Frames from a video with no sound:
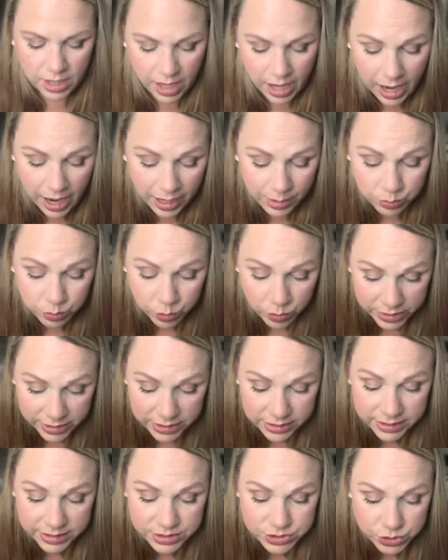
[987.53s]
I
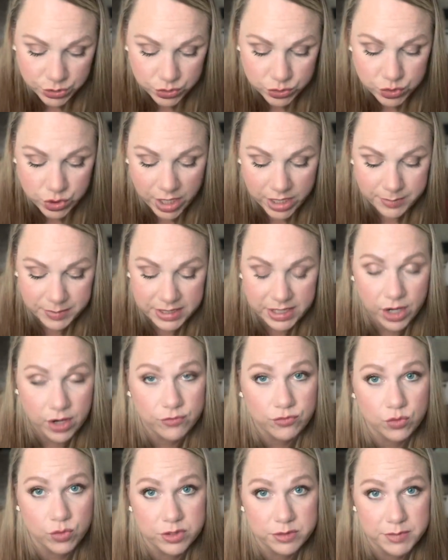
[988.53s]
really do try to be
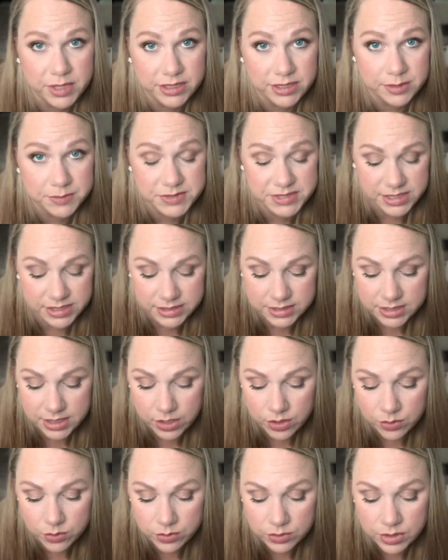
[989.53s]
careful with my lipsticks
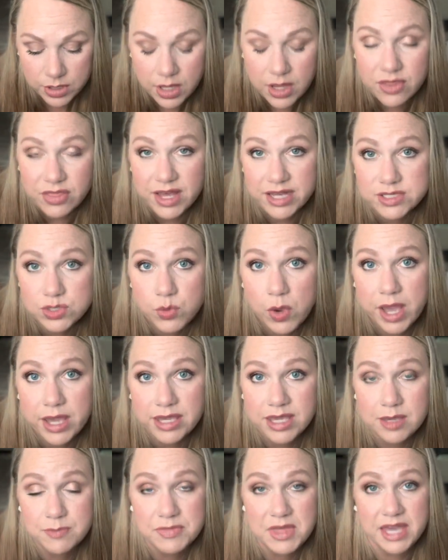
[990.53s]
though. That's why I
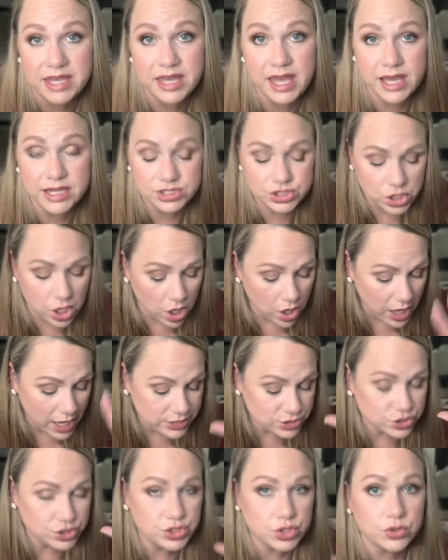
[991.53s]
keep that catch-all. I
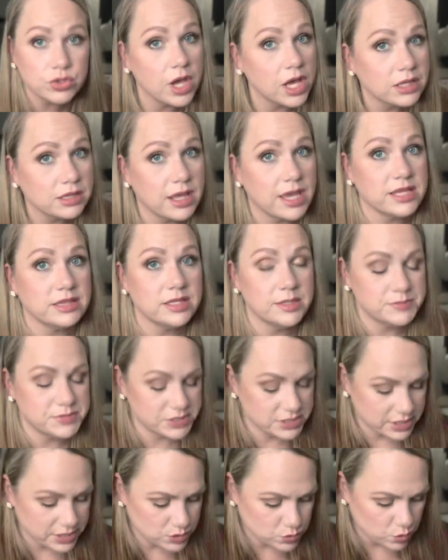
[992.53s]
do not like
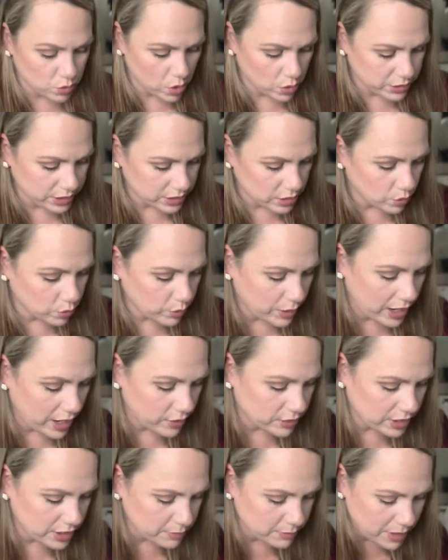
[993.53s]
lipsticks rolling
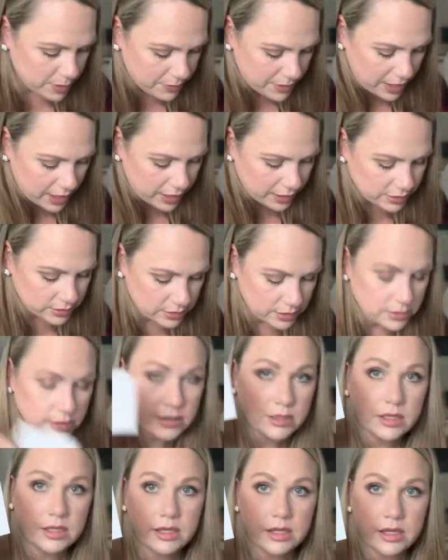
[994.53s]
around in my bag.
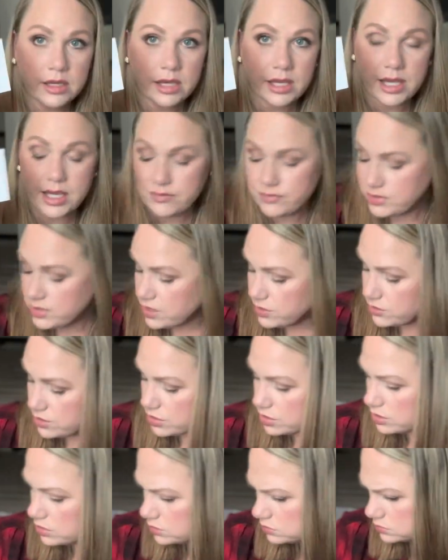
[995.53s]
I have
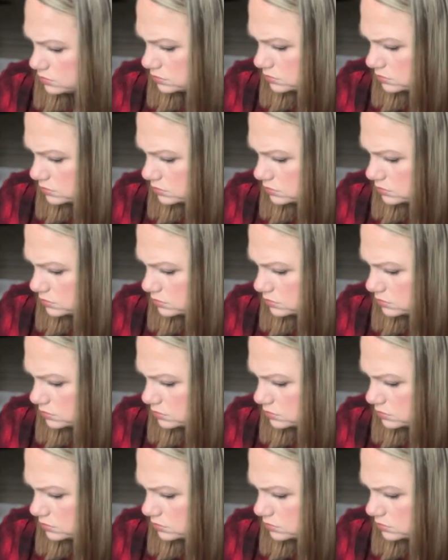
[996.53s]
another,